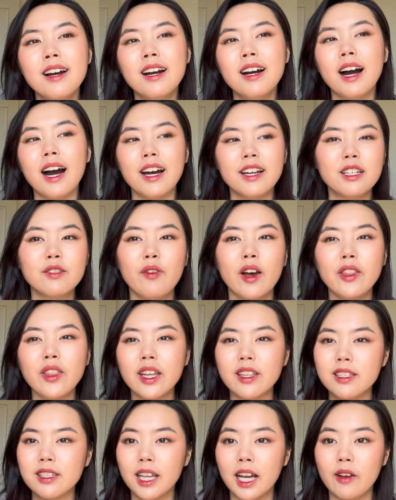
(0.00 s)
I just find that
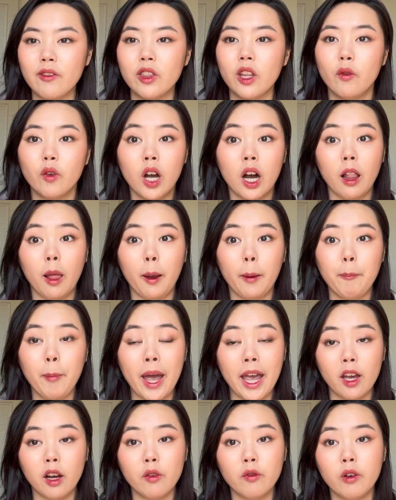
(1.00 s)
doesn't have enough color
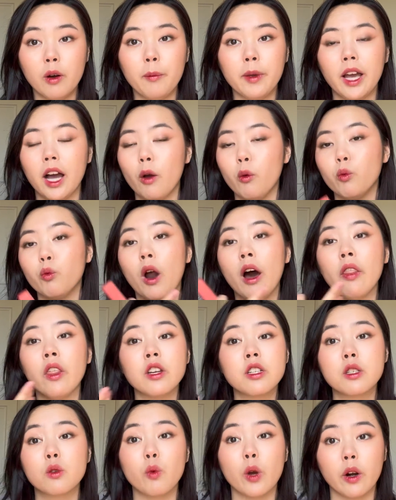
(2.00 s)
payoff for me. I would rather
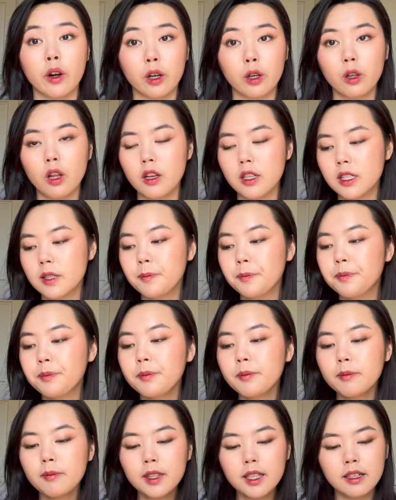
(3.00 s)
just wear a gloss.
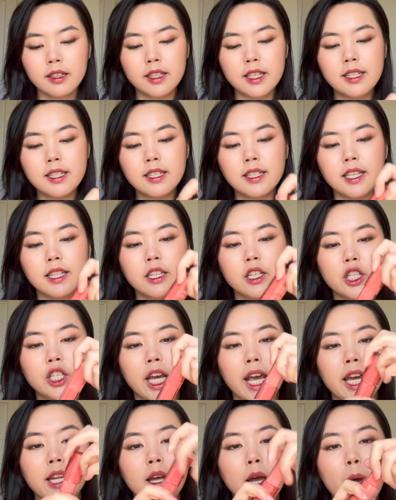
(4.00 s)
This is in the
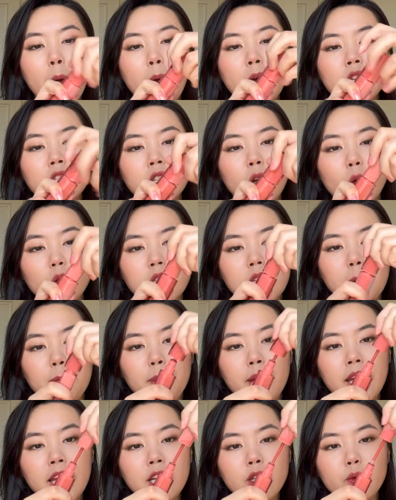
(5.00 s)
shade Salty
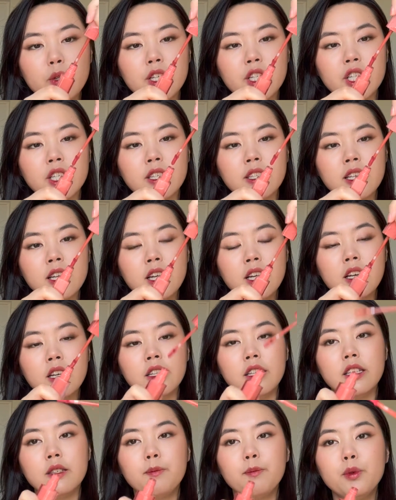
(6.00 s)
Peach, which is
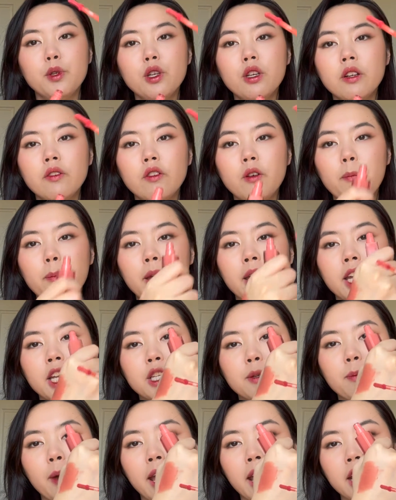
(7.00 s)
this beautiful peach
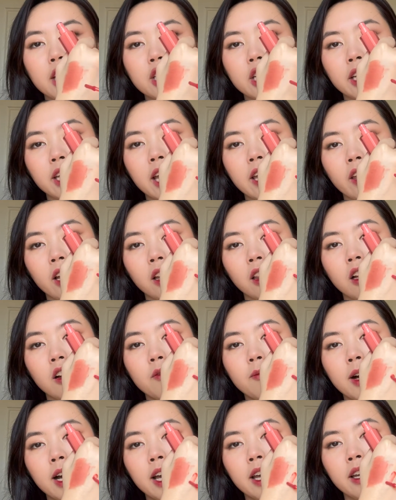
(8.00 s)
beige. Again, I love
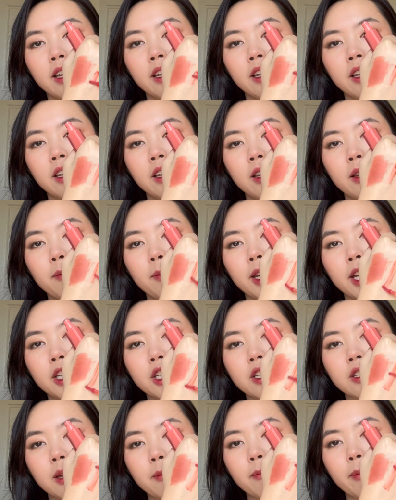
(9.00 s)
my
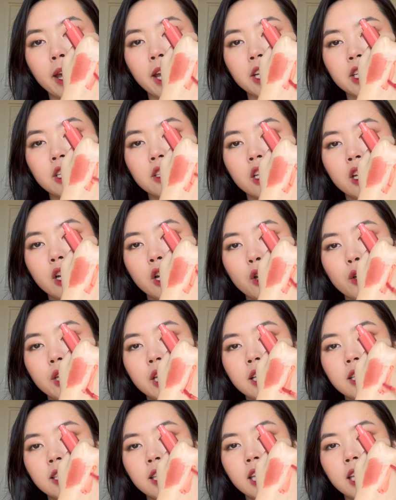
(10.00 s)
peaches and beiges. You can see